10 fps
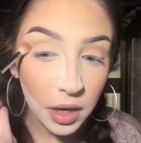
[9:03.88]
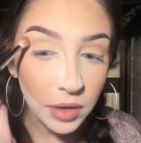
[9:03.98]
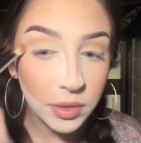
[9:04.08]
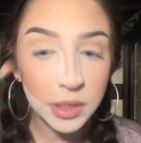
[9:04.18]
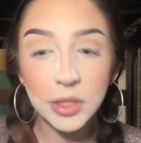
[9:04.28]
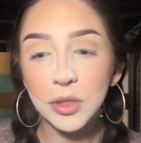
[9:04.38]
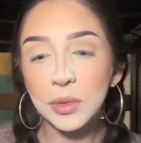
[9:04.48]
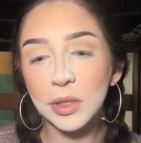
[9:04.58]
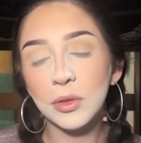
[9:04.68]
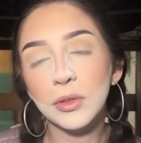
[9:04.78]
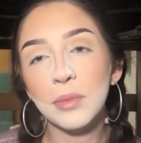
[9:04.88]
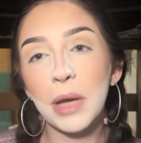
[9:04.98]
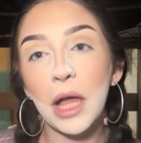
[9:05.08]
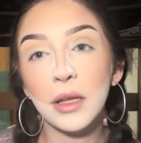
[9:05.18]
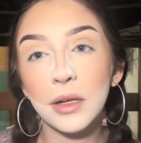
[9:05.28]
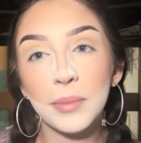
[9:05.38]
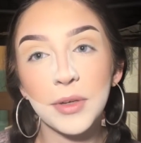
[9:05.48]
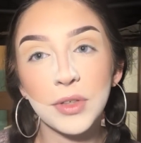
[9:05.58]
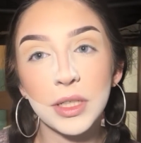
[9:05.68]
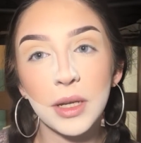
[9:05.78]
I really don't want to hold the palette up
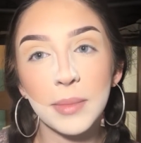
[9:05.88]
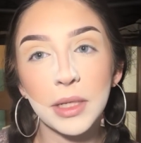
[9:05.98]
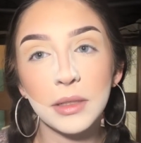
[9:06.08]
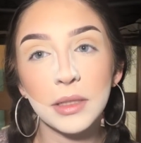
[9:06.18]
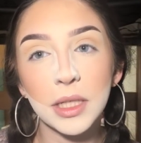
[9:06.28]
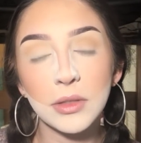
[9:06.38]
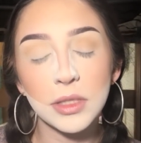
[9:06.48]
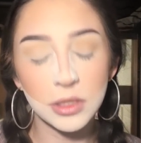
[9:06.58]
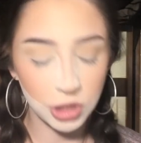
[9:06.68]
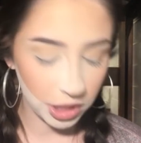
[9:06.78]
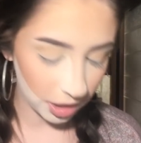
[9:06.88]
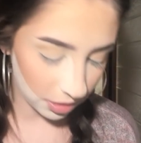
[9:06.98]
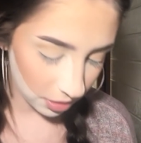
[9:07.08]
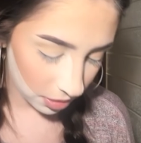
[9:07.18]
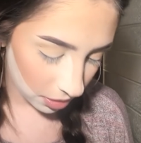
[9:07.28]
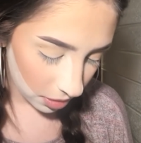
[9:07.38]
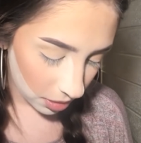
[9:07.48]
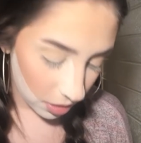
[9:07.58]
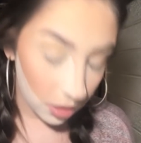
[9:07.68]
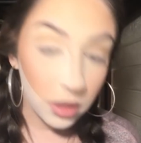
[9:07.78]
every time I announce a shade.
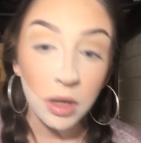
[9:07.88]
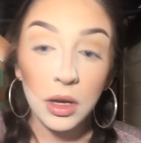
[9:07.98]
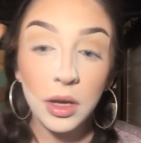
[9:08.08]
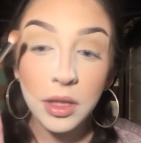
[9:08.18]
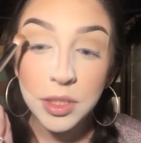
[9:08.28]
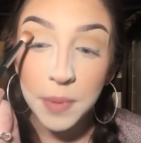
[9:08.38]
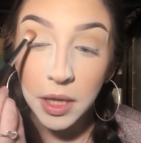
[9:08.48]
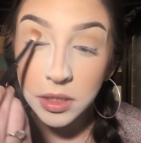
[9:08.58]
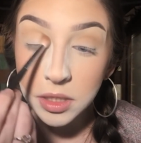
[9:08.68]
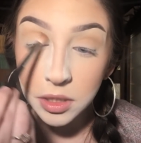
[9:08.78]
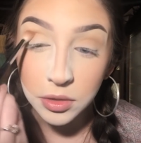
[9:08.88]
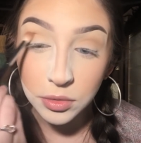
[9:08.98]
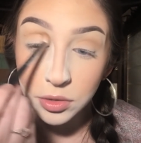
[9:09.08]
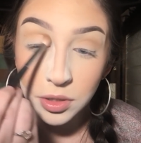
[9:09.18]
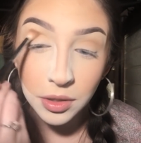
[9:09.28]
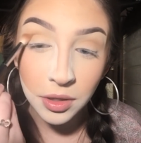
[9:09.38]
This palette's huge.